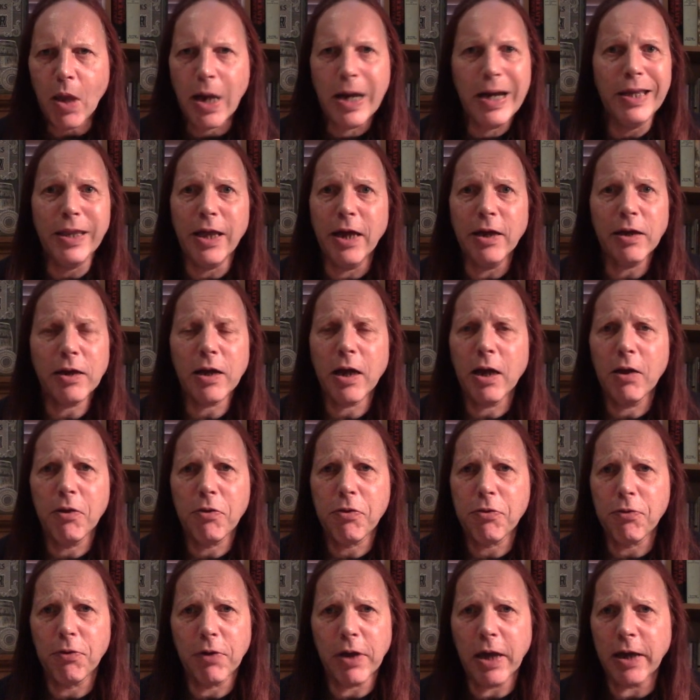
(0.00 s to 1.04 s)
then
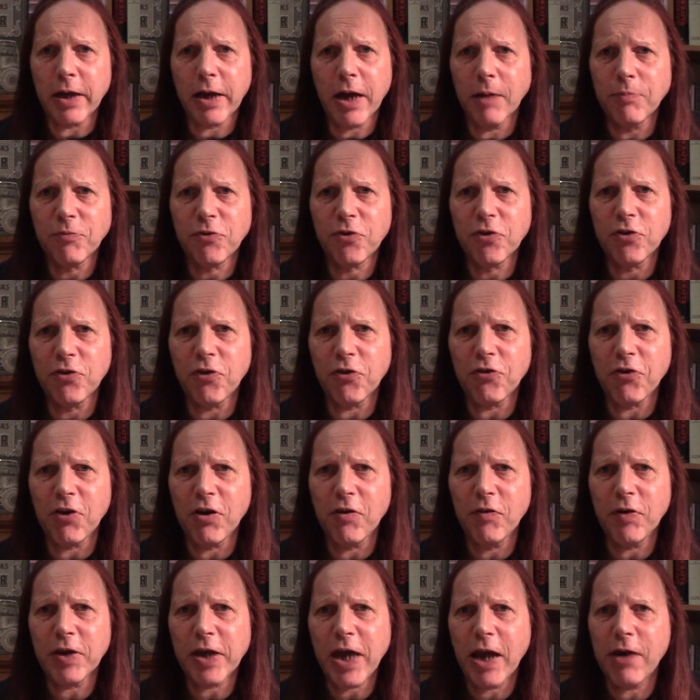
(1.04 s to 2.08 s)
in comes the
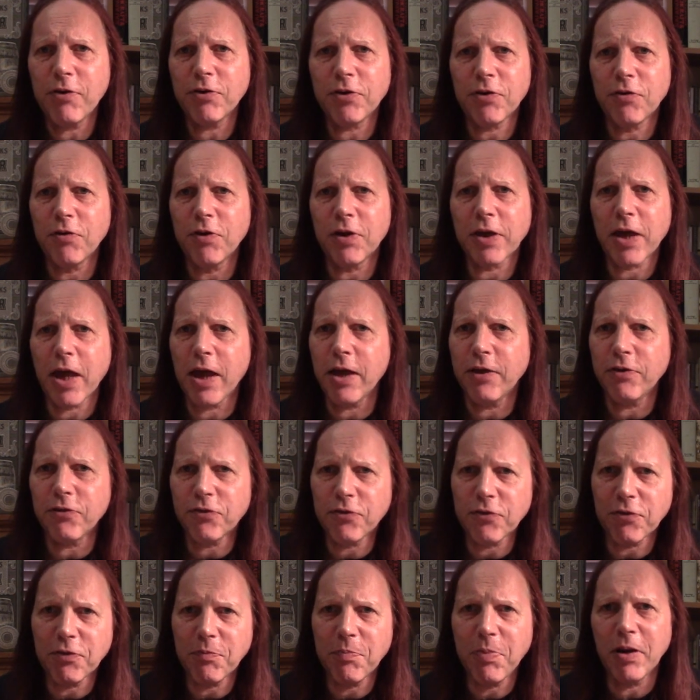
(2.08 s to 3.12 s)
distillery character again,
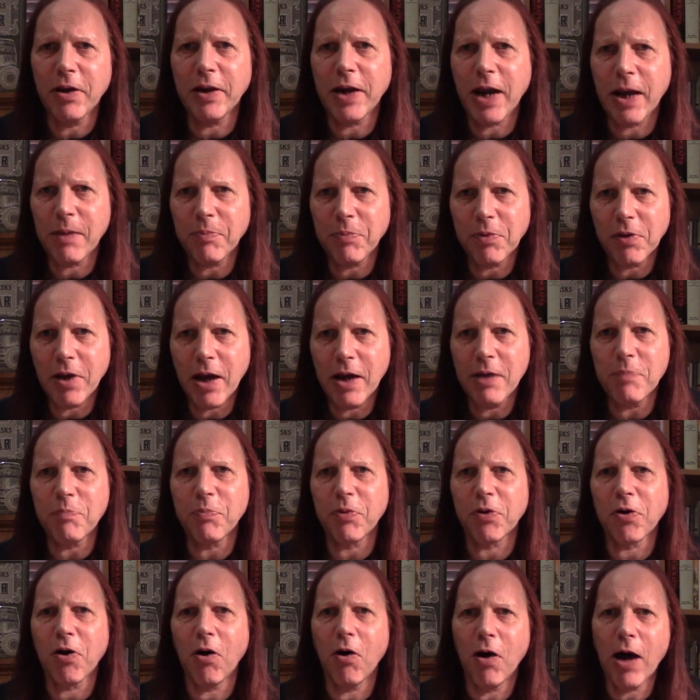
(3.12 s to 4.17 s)
sort of pineapple,
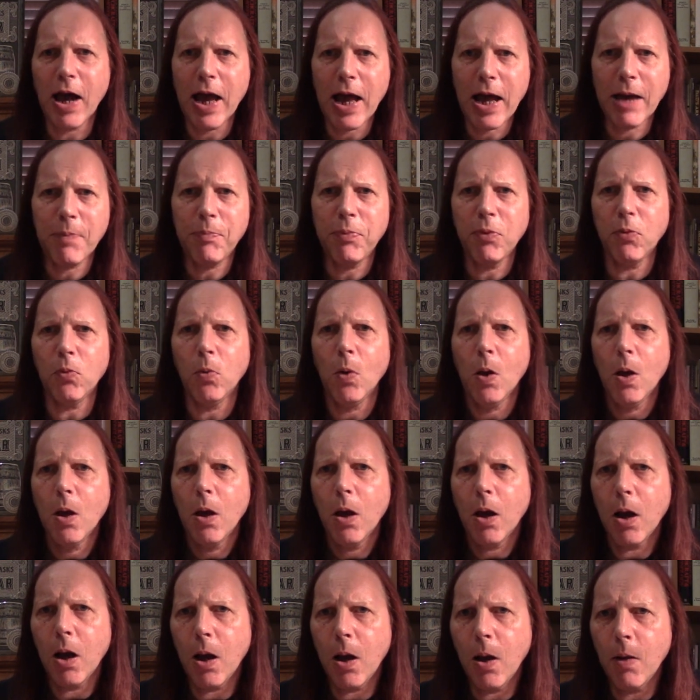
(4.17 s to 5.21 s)
apricot, apple,
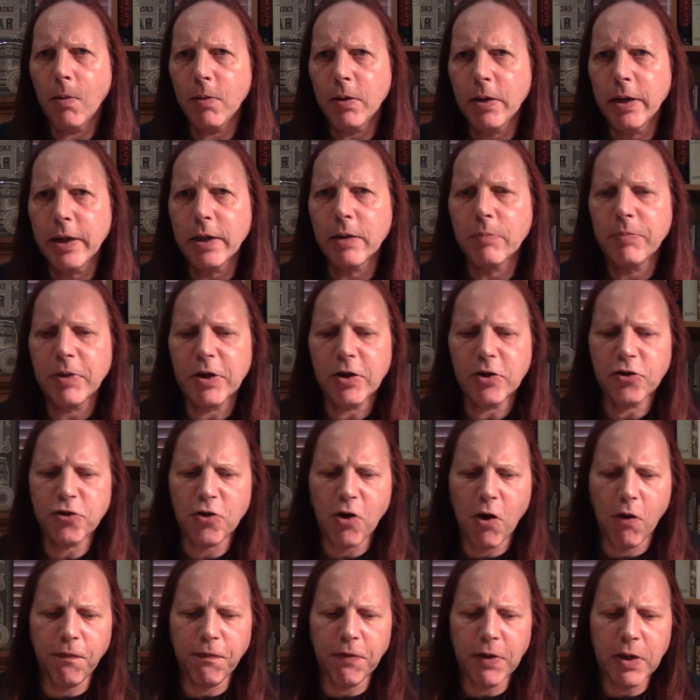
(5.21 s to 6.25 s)
a little bit of
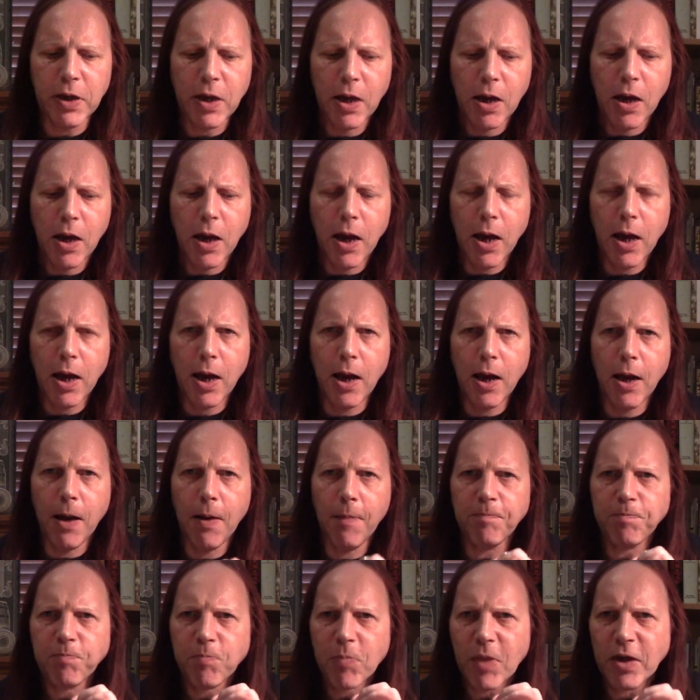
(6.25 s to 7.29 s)
toffee,
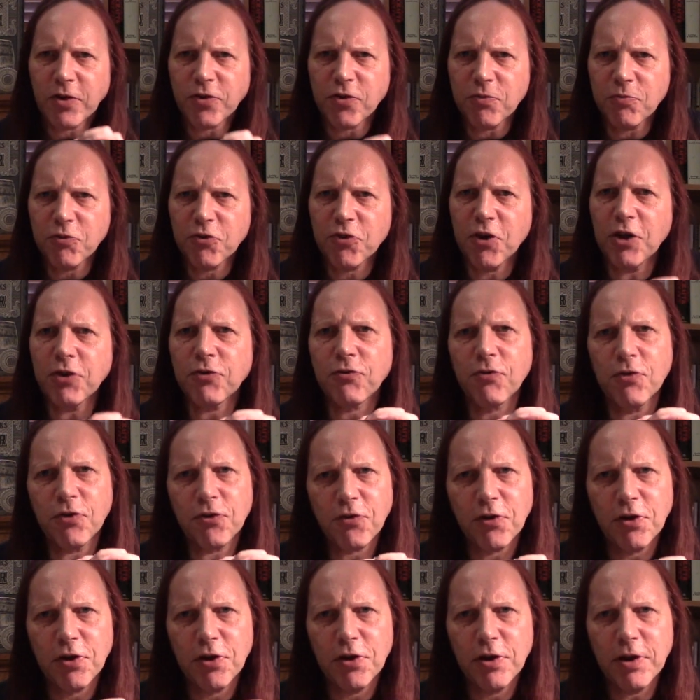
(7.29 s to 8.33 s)
some
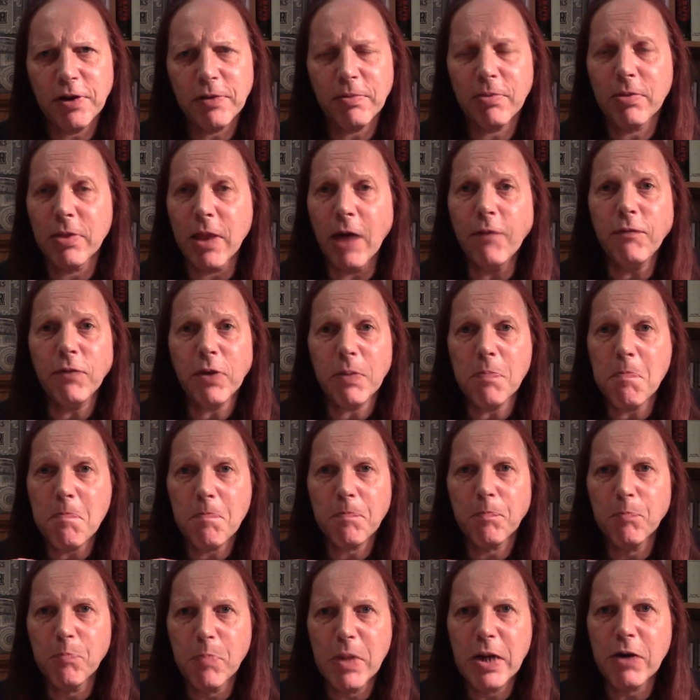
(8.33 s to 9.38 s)
citrus, a lovely
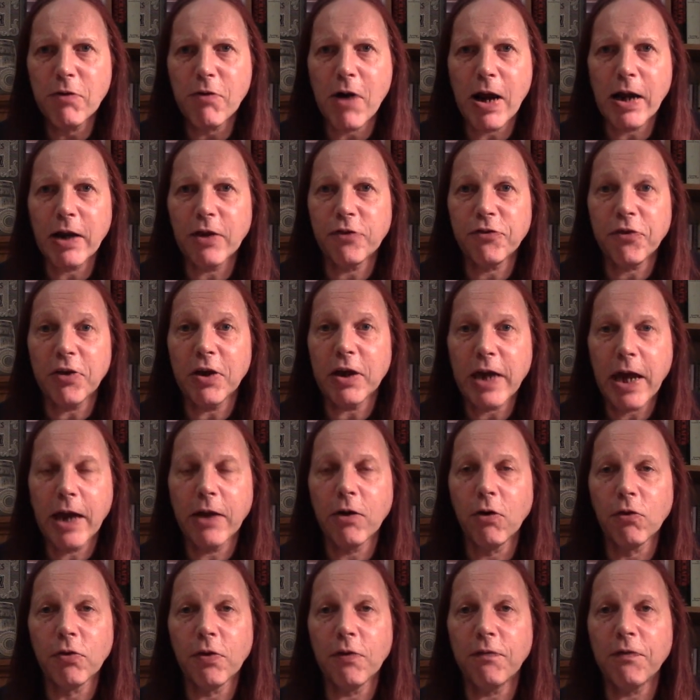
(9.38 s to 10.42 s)
minerality
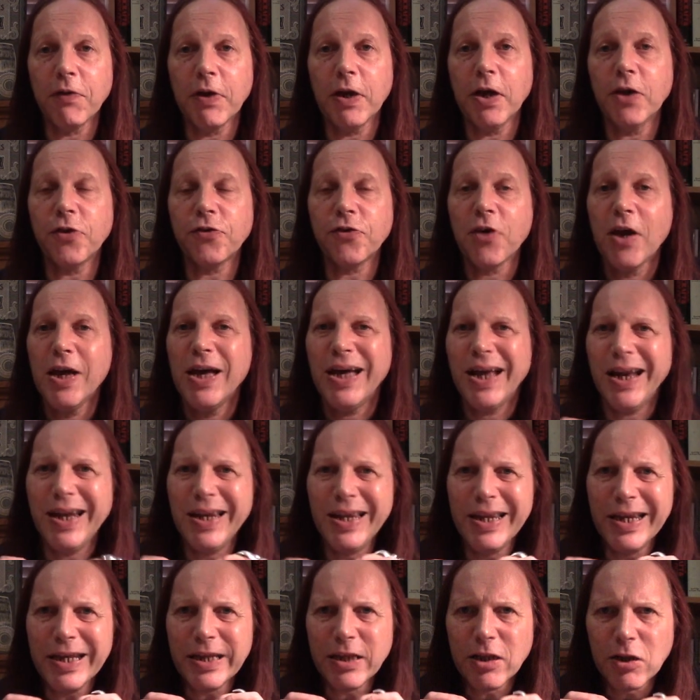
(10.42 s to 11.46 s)
again on the finish, a
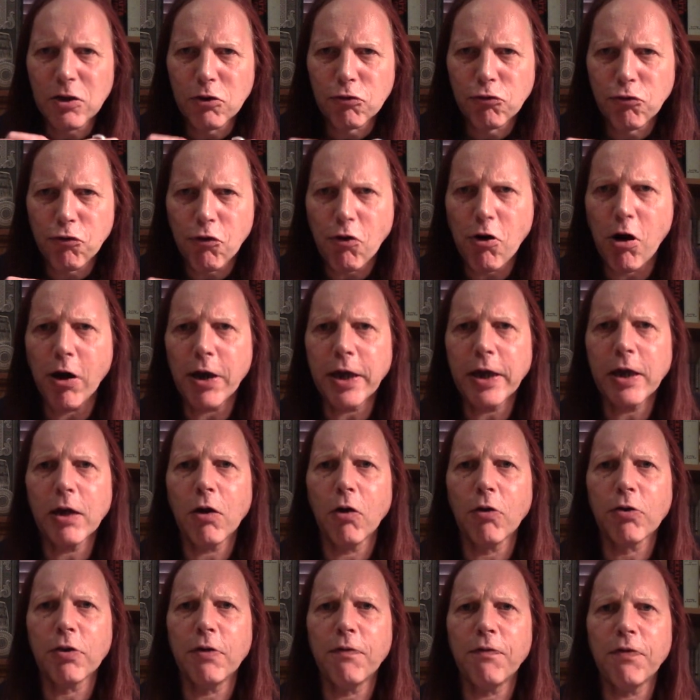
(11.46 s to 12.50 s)
little
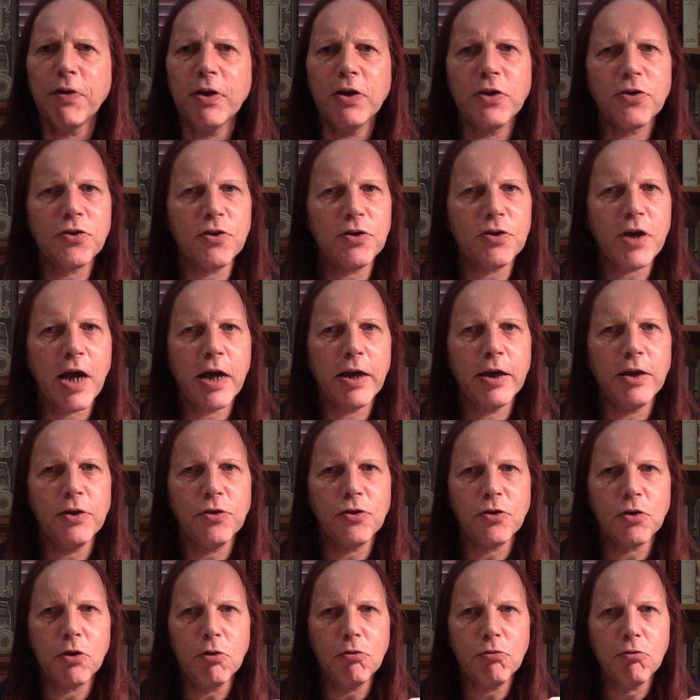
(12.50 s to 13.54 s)
drying on the finish. The
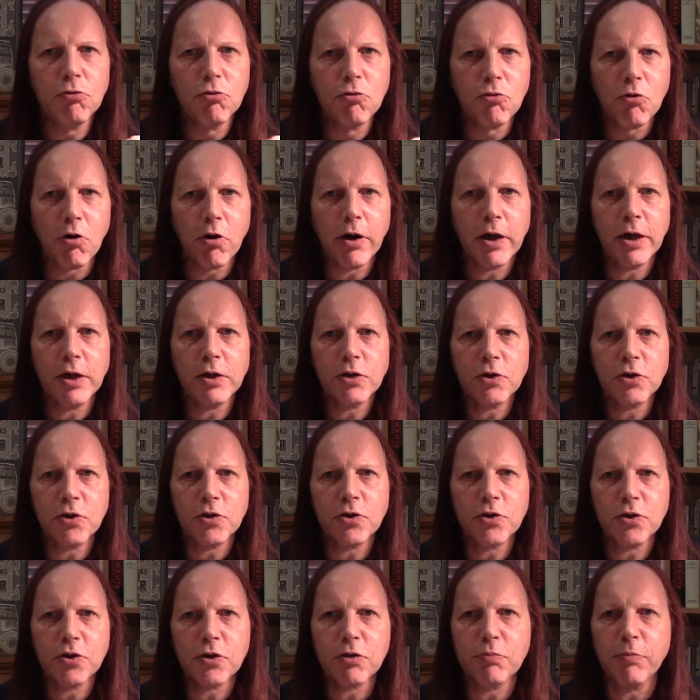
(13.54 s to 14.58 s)
tannins do dry it
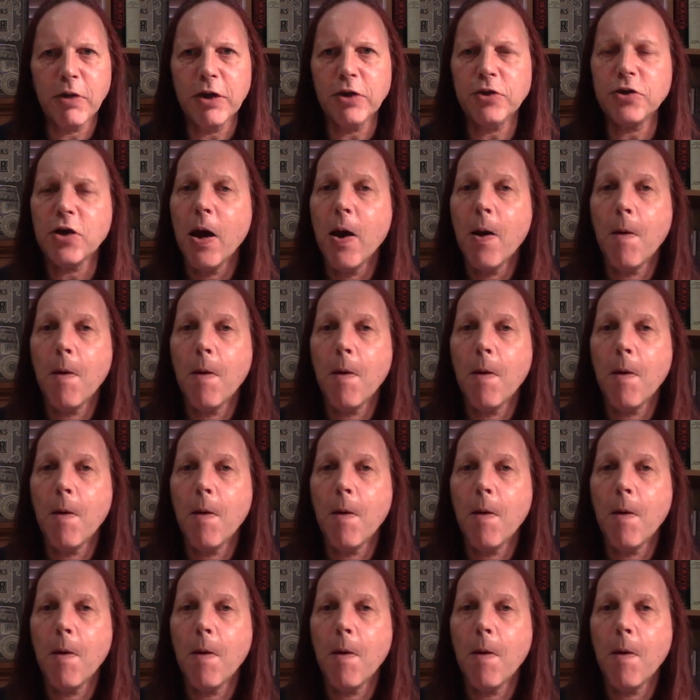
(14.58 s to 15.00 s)
just a smidge,